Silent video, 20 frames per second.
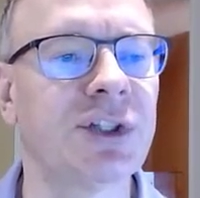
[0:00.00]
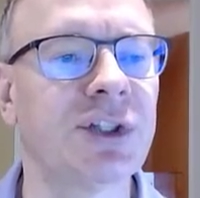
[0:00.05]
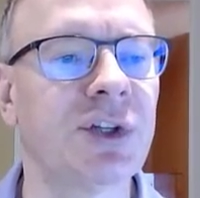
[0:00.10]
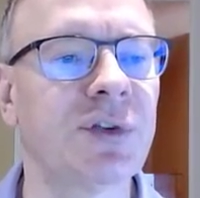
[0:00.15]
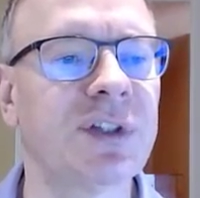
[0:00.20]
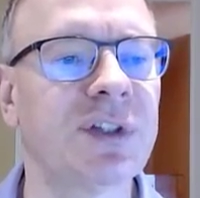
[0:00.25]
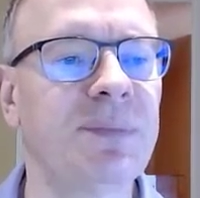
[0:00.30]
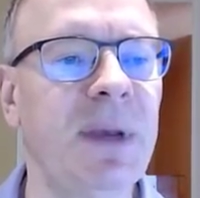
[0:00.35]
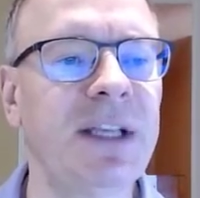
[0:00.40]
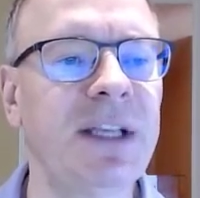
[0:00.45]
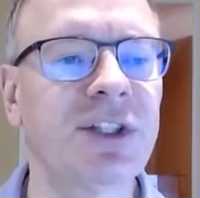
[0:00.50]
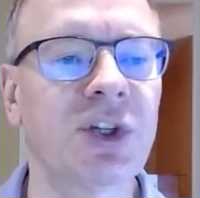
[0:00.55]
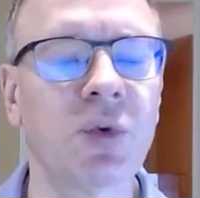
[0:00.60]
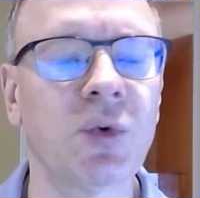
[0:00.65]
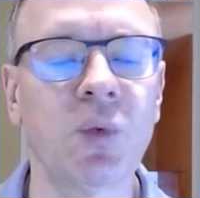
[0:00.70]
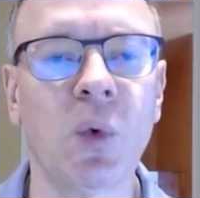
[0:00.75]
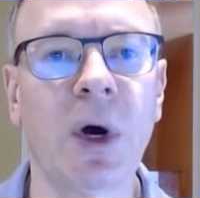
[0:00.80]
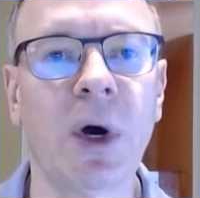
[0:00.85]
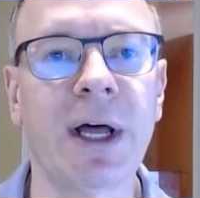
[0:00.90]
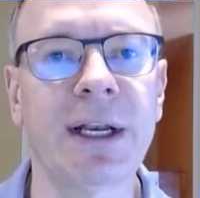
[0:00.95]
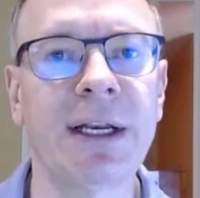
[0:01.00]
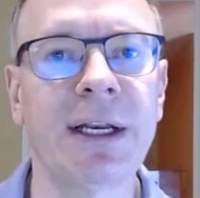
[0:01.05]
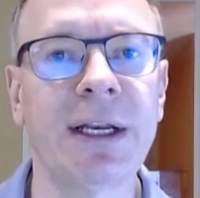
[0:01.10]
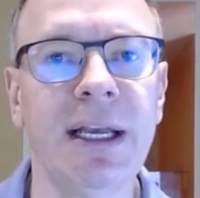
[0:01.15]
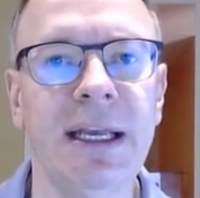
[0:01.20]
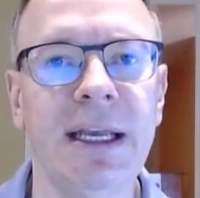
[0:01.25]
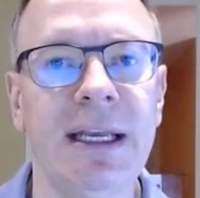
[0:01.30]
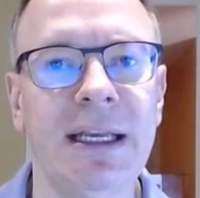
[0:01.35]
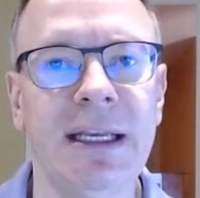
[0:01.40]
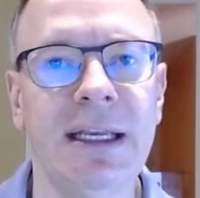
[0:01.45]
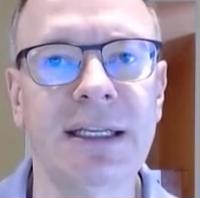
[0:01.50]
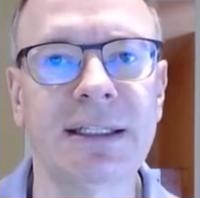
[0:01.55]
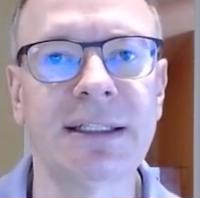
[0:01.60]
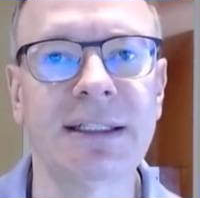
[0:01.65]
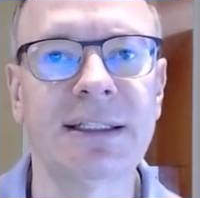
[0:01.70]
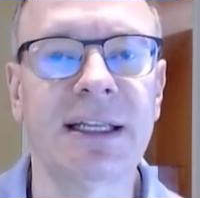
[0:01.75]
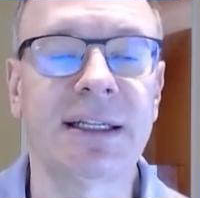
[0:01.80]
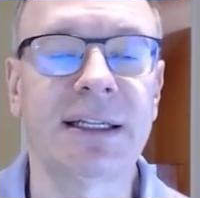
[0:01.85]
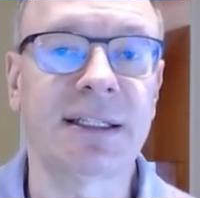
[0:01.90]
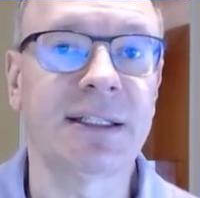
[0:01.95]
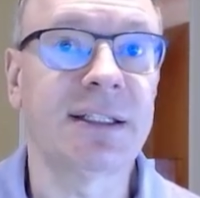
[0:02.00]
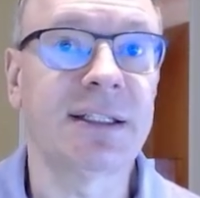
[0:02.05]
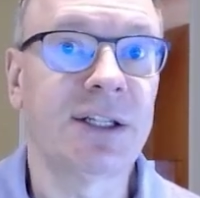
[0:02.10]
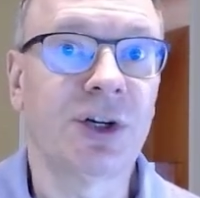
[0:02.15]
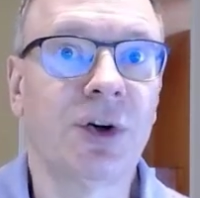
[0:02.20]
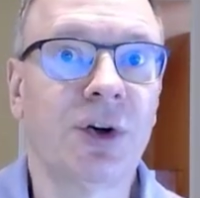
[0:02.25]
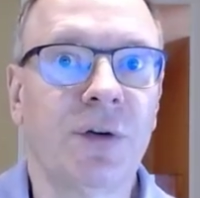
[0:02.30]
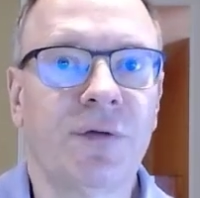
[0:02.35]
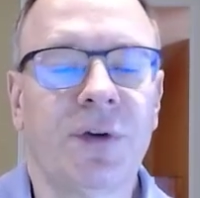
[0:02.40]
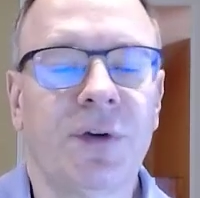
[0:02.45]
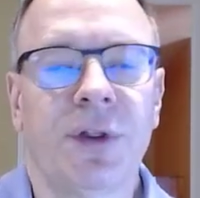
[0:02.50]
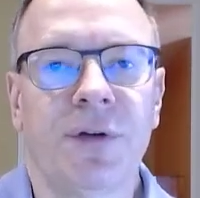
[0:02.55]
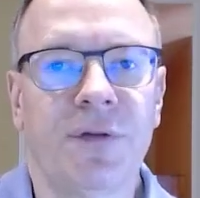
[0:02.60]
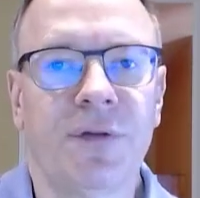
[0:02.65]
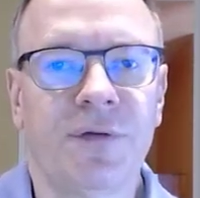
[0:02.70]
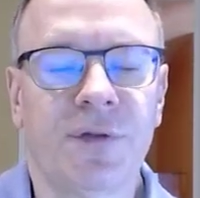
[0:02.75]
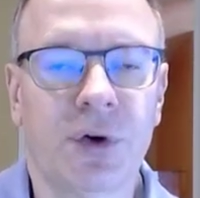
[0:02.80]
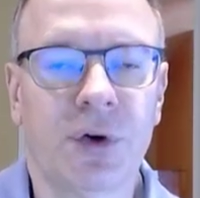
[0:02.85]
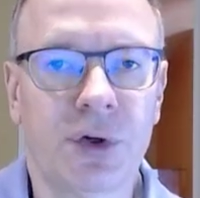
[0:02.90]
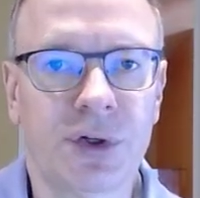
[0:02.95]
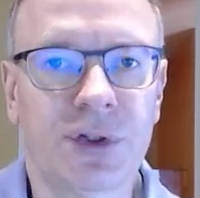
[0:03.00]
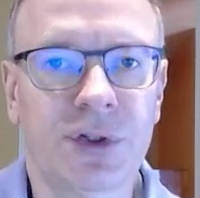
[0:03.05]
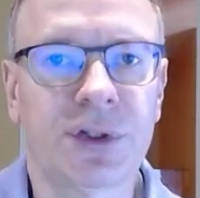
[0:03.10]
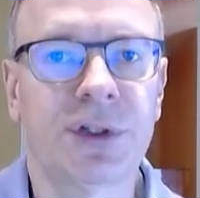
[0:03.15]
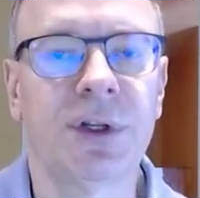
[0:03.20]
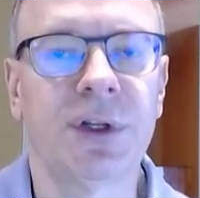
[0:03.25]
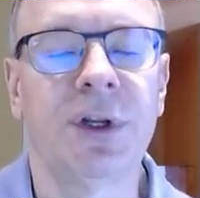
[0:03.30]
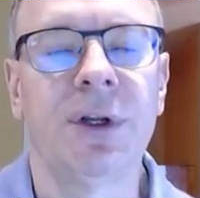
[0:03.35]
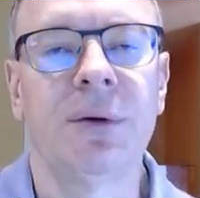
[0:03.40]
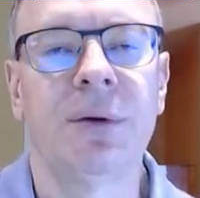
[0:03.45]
So Spacer 1 is set to 0 for the first